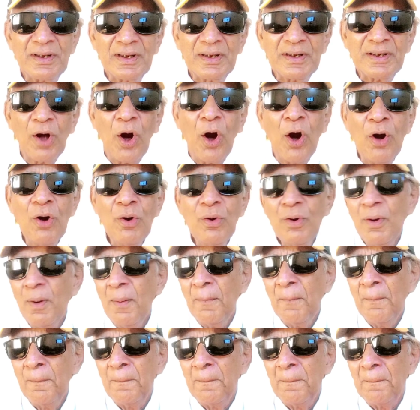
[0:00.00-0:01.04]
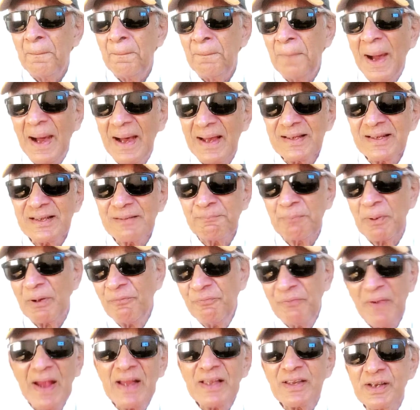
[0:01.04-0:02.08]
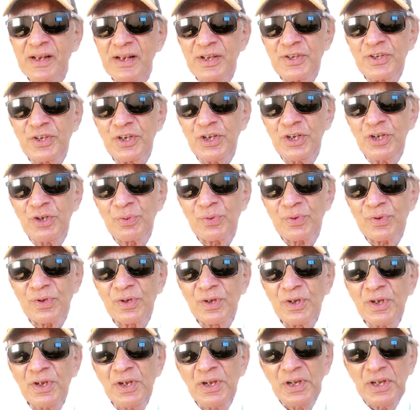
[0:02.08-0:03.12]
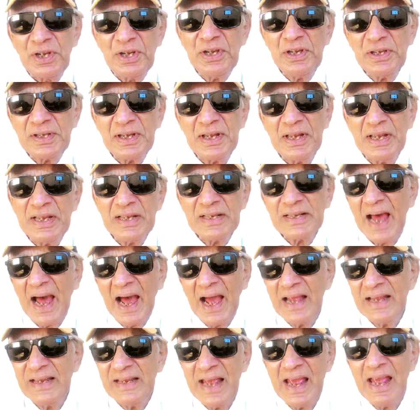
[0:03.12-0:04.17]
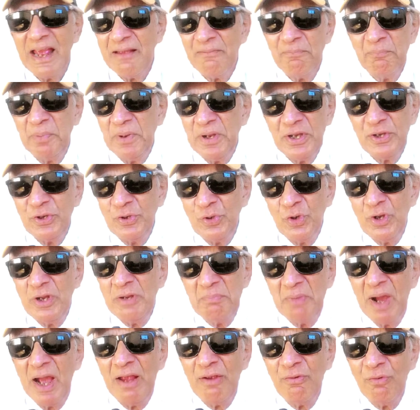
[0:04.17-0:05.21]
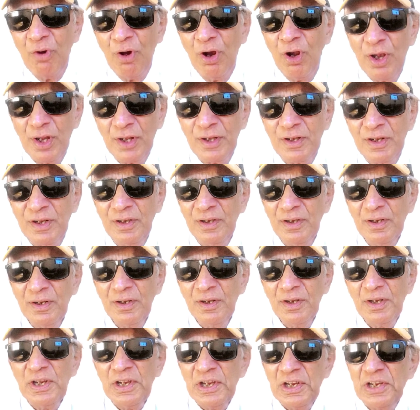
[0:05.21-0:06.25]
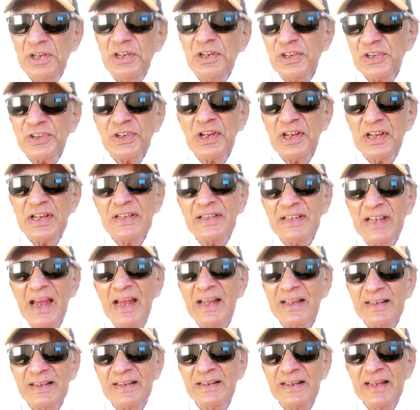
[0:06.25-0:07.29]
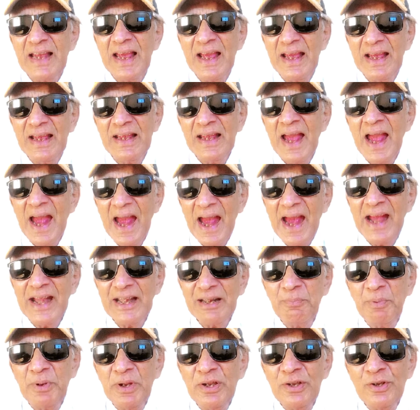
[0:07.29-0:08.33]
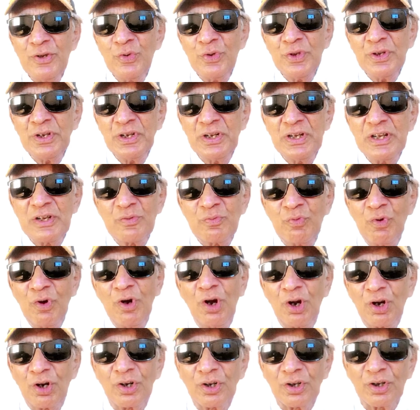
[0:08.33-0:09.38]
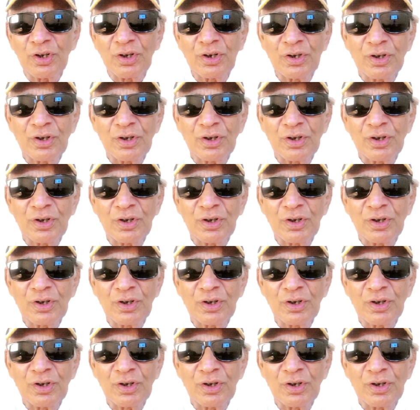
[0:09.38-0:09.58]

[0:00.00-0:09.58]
Now, past perfect continues. He says, I have been doing my work. He says that he had been doing his work.